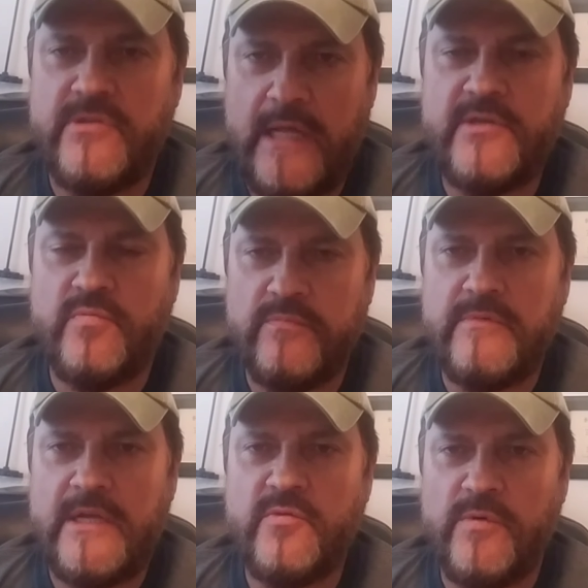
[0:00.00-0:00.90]
that's
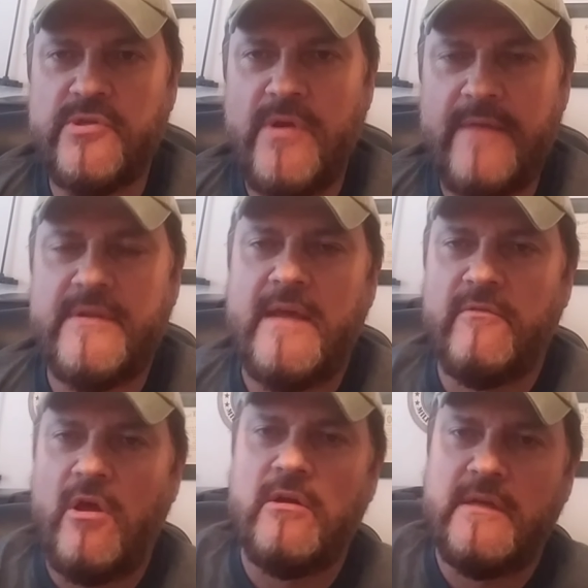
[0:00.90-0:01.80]
that's what you have to
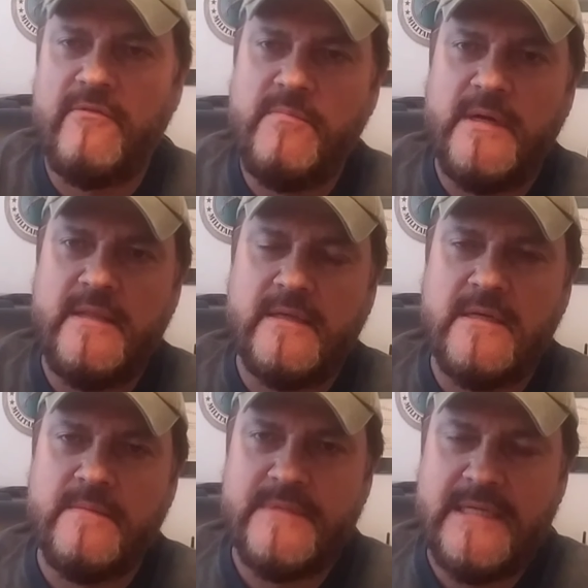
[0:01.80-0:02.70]
have logged. Everybody that
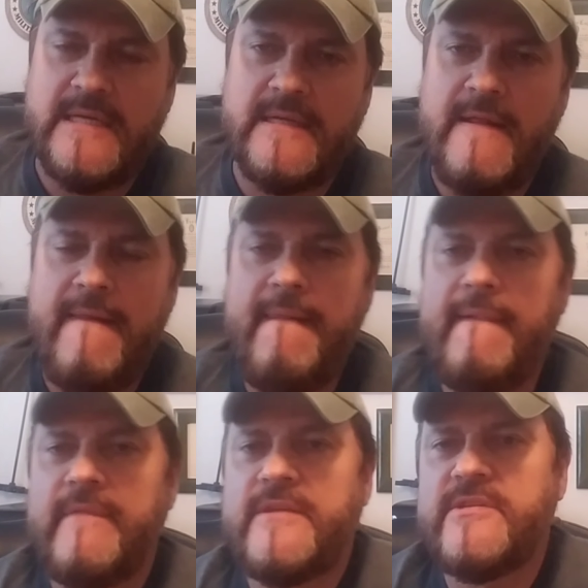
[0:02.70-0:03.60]
comes in.
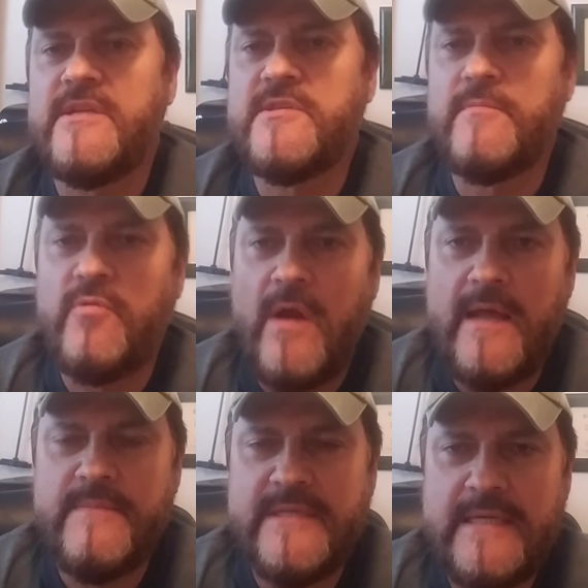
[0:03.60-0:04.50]
Let's get some
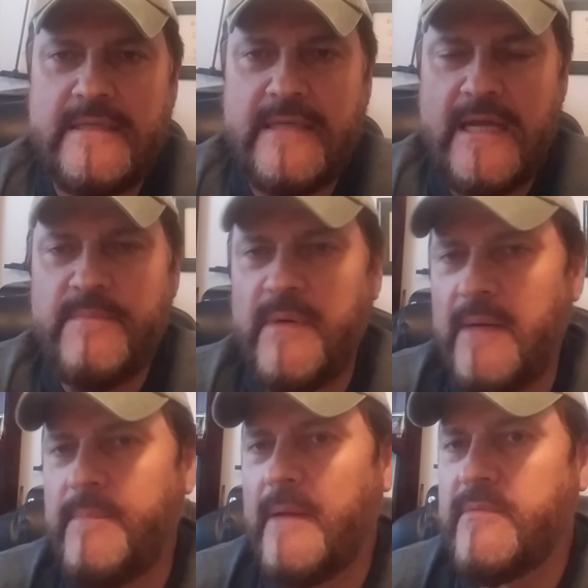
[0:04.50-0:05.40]
crime scene tape
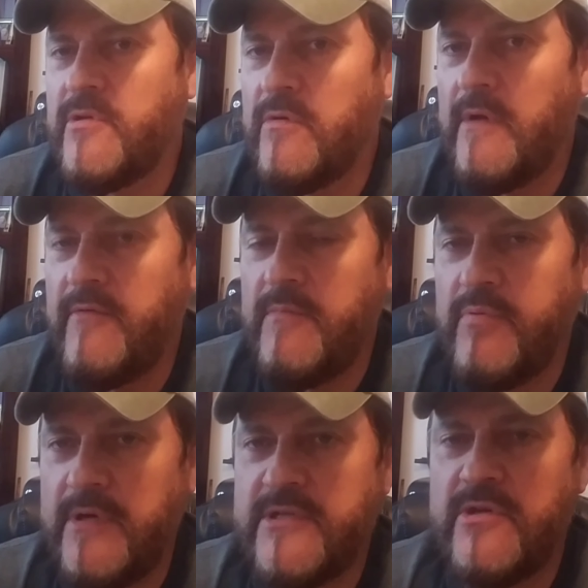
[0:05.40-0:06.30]
up. I'm sure every
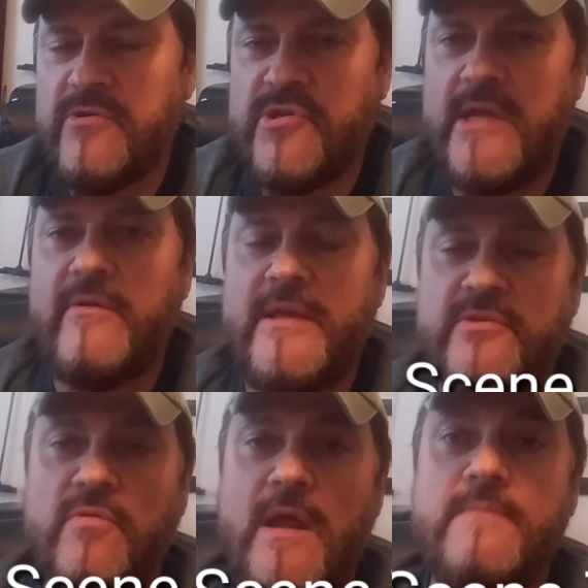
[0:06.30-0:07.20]
prison or jail
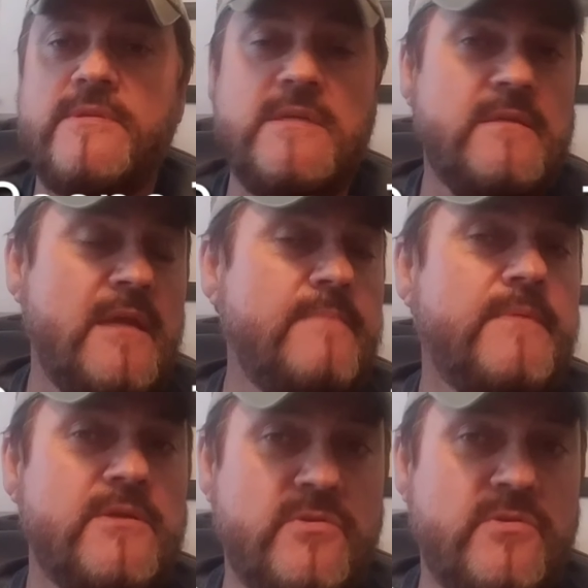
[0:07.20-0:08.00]
has crime scene tape. They